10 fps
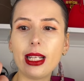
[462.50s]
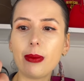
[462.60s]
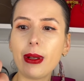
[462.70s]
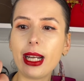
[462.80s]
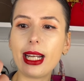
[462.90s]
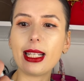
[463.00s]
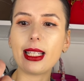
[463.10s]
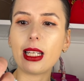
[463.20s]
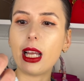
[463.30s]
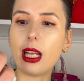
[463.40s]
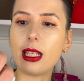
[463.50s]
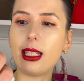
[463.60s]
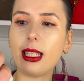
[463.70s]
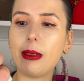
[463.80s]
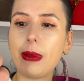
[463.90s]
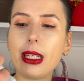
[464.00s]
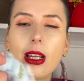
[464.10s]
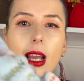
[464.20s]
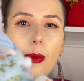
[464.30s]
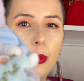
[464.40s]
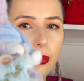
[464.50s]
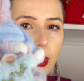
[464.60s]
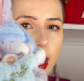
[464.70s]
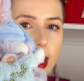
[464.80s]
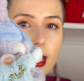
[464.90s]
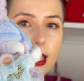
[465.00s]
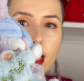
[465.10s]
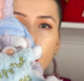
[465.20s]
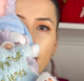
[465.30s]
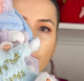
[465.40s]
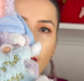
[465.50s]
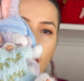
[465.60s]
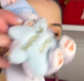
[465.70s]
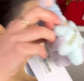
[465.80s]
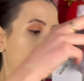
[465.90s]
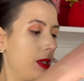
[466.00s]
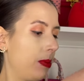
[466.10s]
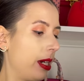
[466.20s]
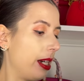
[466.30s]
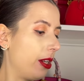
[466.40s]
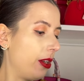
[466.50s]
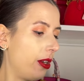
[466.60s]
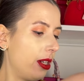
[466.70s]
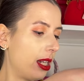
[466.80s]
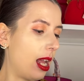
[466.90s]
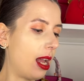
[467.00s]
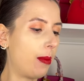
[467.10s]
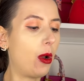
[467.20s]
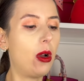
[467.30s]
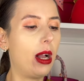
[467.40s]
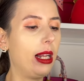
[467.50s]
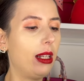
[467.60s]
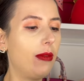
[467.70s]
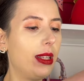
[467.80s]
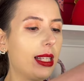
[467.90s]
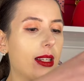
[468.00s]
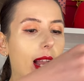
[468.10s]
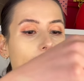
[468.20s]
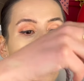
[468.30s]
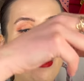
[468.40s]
this one is Sleepy Time Friends. That one's pretty cute. Oh, I love this guy.